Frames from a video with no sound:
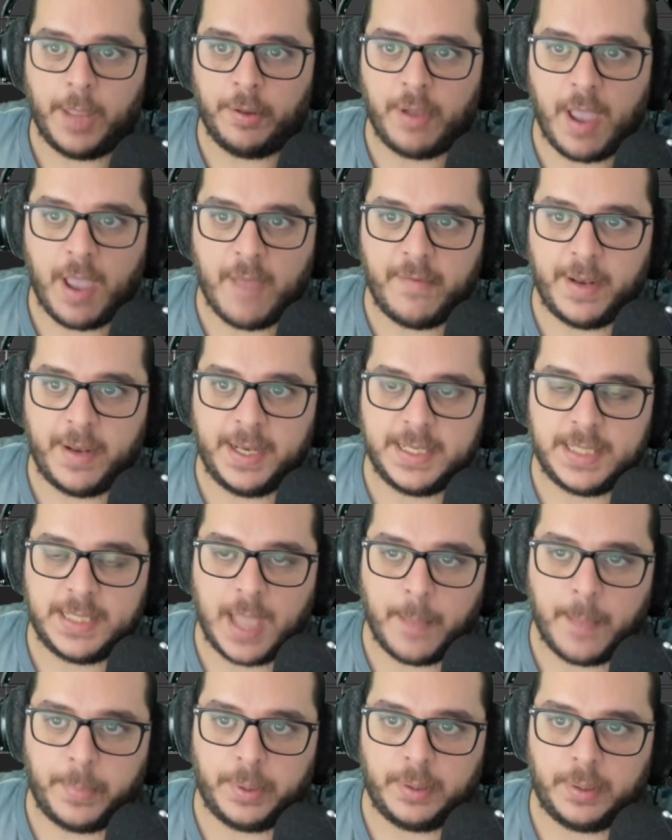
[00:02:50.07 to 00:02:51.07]
have any
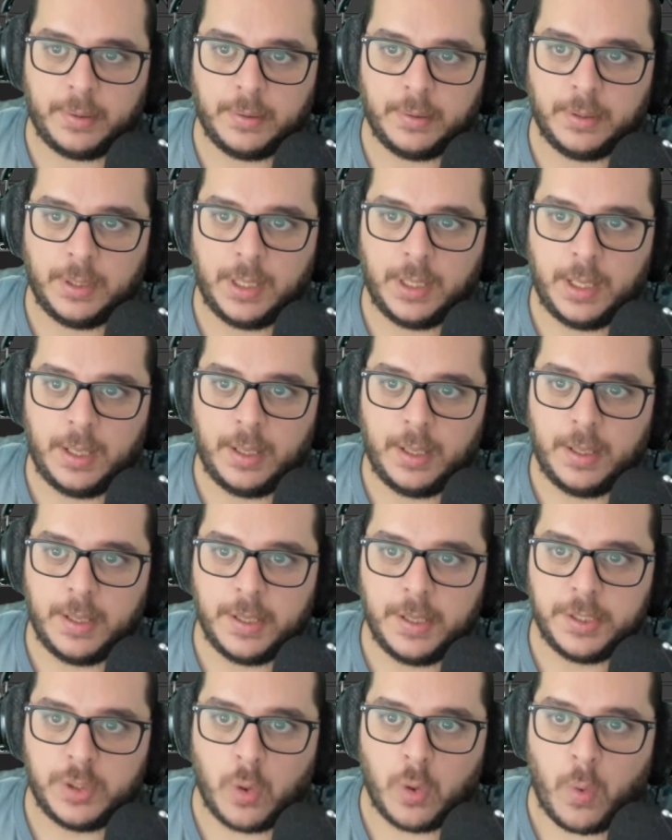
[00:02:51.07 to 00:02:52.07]
stamper.
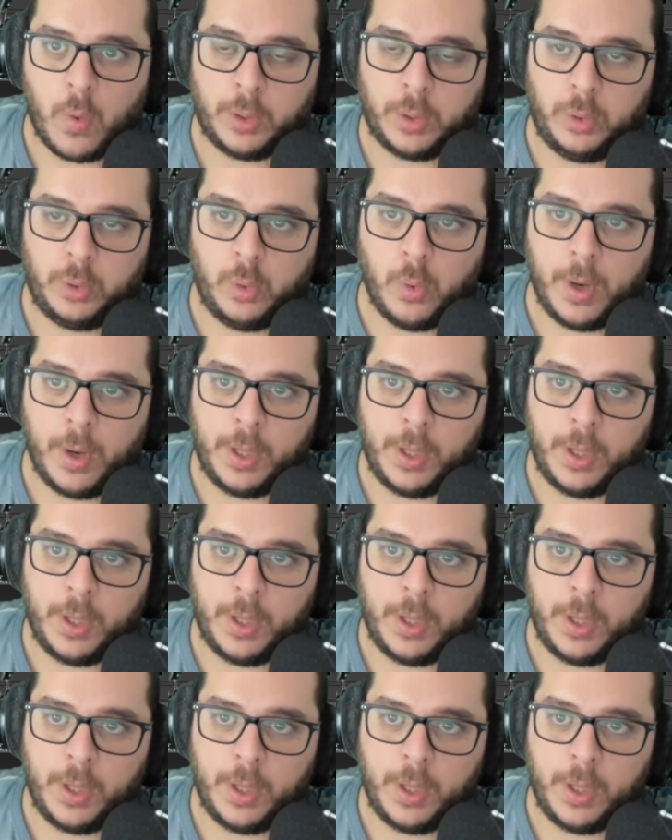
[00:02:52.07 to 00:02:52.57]
So what do